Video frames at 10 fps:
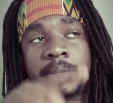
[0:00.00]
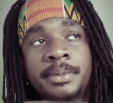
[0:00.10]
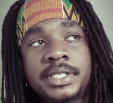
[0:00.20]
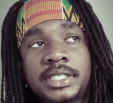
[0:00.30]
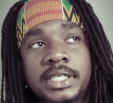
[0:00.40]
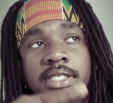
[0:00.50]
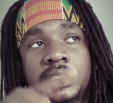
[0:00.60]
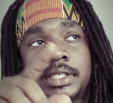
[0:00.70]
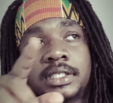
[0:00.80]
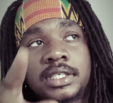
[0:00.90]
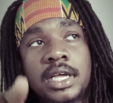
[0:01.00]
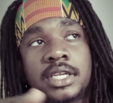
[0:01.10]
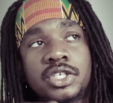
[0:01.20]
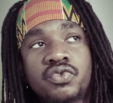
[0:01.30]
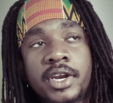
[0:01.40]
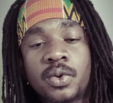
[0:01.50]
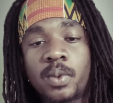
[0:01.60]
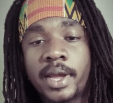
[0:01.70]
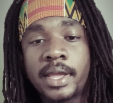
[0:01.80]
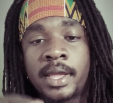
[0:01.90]
number 6, his color is red and
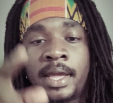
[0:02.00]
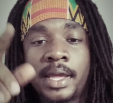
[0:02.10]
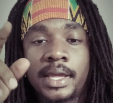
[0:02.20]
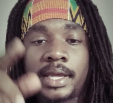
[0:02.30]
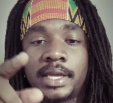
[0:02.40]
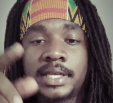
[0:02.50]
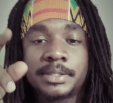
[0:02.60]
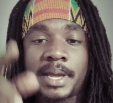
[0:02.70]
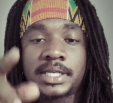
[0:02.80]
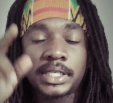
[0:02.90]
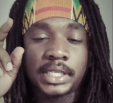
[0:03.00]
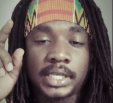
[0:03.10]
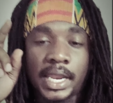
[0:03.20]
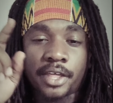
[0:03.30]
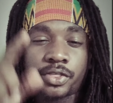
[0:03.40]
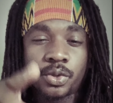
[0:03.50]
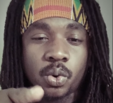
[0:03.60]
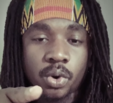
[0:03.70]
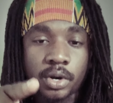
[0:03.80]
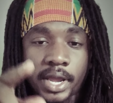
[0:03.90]
white. He is basically like
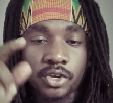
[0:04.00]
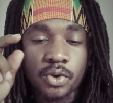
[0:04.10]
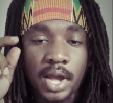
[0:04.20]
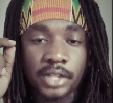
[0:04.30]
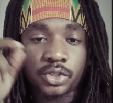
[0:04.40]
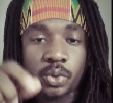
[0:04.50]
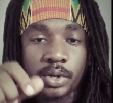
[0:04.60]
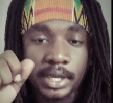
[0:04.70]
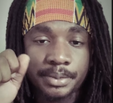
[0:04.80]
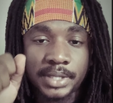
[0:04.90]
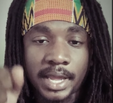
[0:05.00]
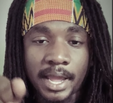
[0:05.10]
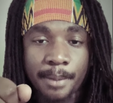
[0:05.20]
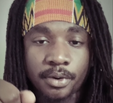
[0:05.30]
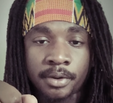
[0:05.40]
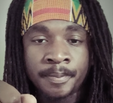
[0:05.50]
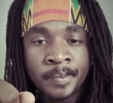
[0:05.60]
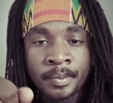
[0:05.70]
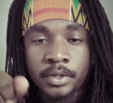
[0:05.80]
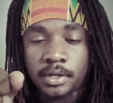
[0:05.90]
Thor. Like, you know how Thor keeps the hammer?
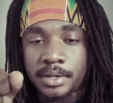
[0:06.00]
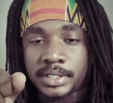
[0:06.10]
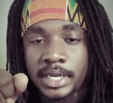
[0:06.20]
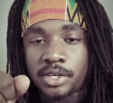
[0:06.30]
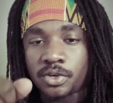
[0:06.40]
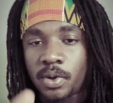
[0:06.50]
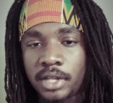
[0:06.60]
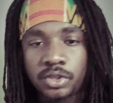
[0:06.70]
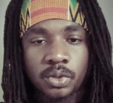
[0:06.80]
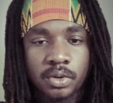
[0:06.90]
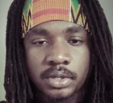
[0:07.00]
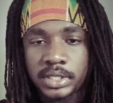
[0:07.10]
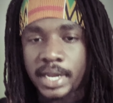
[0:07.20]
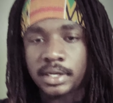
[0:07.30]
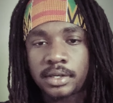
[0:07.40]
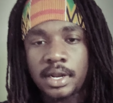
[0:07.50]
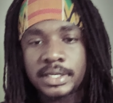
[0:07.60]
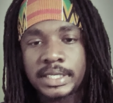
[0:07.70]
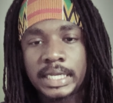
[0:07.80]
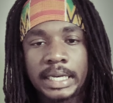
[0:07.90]
You know what I'm saying? You know how Thor is like, you know what I'm
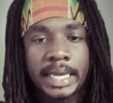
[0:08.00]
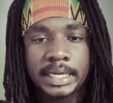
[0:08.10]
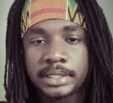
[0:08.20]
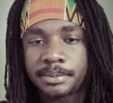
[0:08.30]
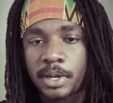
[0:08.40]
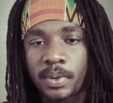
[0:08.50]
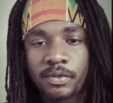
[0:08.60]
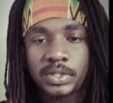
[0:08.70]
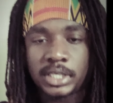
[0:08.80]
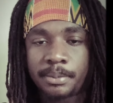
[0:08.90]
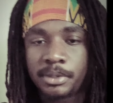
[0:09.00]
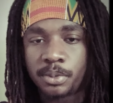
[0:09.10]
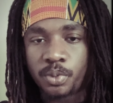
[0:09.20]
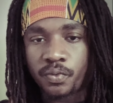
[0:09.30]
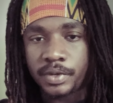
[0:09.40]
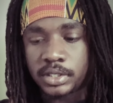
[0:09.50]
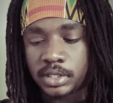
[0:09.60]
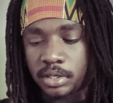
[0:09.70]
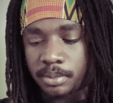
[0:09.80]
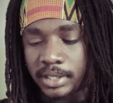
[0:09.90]
saying, the ladies' man, whenever you see him in the movies,
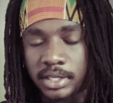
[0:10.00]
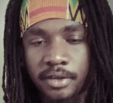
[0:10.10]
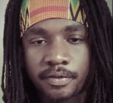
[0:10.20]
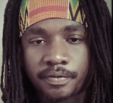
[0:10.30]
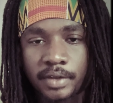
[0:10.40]
like the,